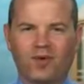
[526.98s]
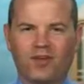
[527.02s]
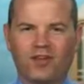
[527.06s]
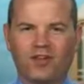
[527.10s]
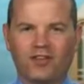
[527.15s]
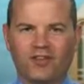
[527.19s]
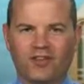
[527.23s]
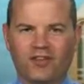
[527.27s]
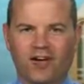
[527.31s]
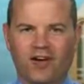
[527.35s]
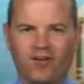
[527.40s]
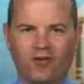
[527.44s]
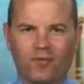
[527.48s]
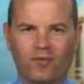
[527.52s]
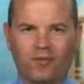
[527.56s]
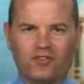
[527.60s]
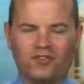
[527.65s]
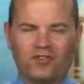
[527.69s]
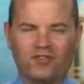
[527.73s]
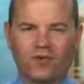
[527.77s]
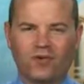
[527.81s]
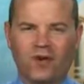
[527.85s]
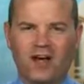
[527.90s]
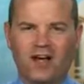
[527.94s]
that the government's
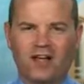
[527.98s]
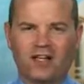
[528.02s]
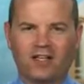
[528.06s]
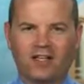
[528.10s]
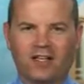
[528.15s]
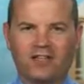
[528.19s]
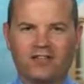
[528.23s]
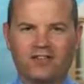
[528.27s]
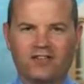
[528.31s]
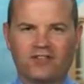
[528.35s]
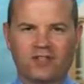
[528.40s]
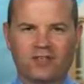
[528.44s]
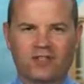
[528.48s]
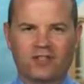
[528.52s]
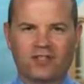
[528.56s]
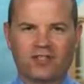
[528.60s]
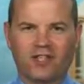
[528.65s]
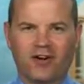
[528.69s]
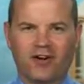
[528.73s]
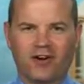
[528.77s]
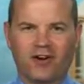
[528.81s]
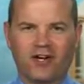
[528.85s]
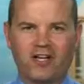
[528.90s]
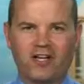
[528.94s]
trying to lend some
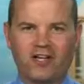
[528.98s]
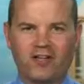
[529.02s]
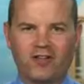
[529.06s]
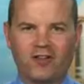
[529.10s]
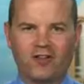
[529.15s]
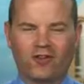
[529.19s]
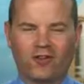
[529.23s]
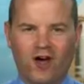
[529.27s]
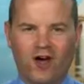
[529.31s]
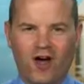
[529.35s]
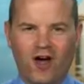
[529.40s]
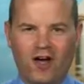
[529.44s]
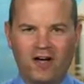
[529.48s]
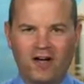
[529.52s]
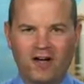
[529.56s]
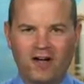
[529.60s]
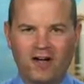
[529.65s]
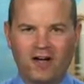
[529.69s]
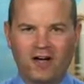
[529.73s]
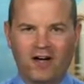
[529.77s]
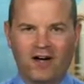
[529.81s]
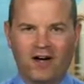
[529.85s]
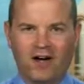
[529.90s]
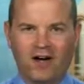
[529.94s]
clarity to the law.
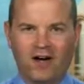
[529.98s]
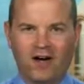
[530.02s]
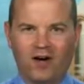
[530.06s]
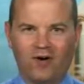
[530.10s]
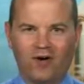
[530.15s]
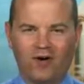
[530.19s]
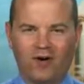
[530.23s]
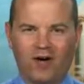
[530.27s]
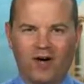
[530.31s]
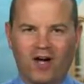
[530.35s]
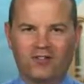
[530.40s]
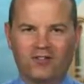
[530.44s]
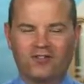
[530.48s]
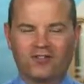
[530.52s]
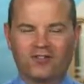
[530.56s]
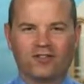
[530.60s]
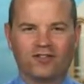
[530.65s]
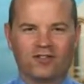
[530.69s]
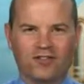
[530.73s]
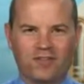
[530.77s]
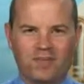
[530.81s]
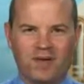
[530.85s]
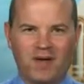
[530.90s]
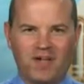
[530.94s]
Rod
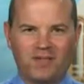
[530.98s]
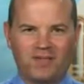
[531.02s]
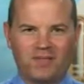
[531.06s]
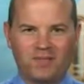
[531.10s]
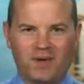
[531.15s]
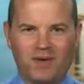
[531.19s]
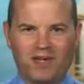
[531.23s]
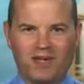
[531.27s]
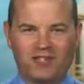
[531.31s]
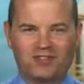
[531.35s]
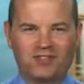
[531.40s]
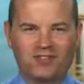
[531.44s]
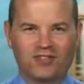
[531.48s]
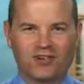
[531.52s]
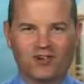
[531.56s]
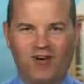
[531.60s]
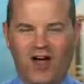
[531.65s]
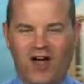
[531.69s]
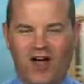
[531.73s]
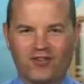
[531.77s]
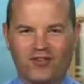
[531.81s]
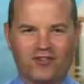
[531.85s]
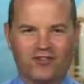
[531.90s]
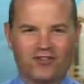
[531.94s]
certainly paints a picture of
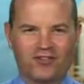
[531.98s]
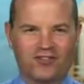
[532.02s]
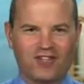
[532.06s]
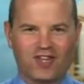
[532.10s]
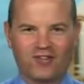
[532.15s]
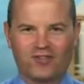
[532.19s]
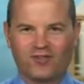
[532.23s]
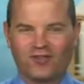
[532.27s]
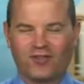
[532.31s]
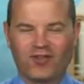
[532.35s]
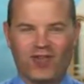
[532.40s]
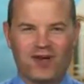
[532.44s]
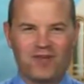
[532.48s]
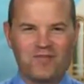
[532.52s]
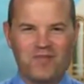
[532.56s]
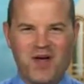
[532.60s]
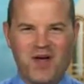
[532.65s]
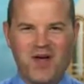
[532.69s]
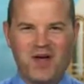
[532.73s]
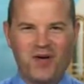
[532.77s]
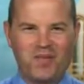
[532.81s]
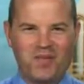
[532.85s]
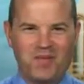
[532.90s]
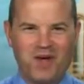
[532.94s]
how successful that may
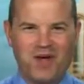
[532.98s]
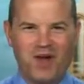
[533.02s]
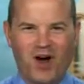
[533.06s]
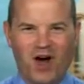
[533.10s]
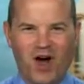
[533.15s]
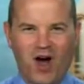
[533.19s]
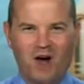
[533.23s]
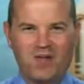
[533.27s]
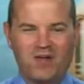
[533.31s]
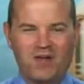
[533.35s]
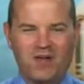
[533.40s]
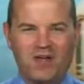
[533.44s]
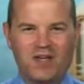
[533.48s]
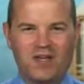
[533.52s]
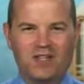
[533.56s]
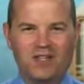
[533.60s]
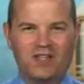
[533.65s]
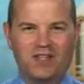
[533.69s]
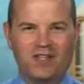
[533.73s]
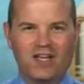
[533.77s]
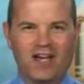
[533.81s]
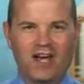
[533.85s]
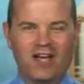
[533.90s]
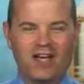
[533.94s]
or may not be in
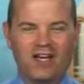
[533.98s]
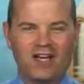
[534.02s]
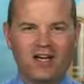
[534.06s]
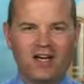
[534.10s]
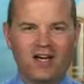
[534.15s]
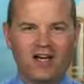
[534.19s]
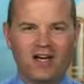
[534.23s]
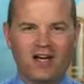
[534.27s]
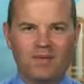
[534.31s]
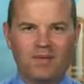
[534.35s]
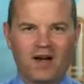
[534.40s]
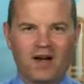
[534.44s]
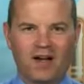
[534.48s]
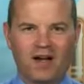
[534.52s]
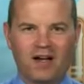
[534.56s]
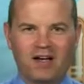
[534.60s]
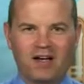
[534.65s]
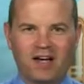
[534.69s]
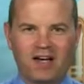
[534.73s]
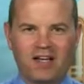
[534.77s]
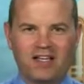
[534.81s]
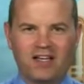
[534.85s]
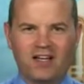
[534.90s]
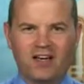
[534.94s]
the end. But,
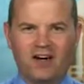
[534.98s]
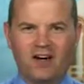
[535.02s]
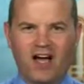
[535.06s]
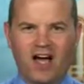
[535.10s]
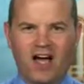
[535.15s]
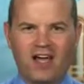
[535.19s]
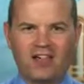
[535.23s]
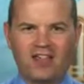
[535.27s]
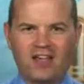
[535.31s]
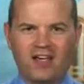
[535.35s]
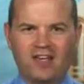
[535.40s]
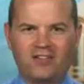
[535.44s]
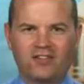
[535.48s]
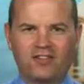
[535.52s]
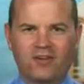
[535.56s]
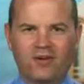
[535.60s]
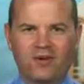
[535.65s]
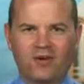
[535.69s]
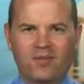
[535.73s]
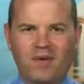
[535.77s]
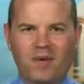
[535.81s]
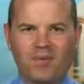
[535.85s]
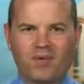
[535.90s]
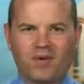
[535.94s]
you know, I think to a
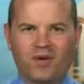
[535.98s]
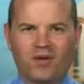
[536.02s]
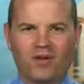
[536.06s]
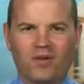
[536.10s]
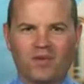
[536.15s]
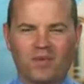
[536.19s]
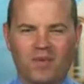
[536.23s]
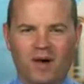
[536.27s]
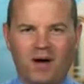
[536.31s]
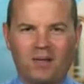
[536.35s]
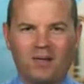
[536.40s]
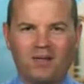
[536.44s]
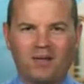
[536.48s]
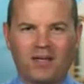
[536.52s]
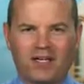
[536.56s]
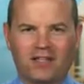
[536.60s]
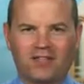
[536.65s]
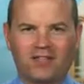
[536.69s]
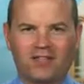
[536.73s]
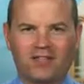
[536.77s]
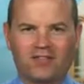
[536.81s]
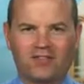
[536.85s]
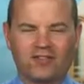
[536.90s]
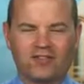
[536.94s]
member of the public,
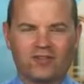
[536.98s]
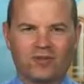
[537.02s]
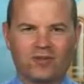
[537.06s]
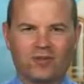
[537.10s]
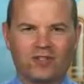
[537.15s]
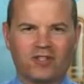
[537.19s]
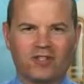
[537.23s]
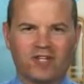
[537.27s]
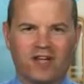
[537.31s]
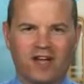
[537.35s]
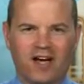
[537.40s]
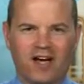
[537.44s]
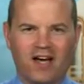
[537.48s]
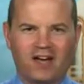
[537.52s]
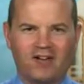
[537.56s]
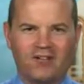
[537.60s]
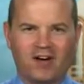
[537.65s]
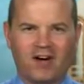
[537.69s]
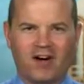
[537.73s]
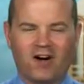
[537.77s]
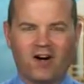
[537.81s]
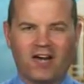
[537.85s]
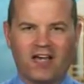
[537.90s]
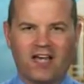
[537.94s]
this is really kind of an
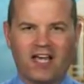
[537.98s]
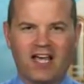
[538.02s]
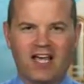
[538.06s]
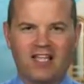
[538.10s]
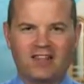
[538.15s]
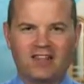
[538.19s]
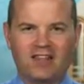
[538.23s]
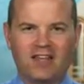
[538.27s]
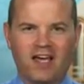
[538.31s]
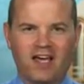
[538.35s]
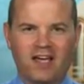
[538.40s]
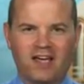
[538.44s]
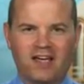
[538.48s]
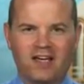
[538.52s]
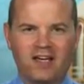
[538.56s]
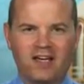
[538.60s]
arcane thing.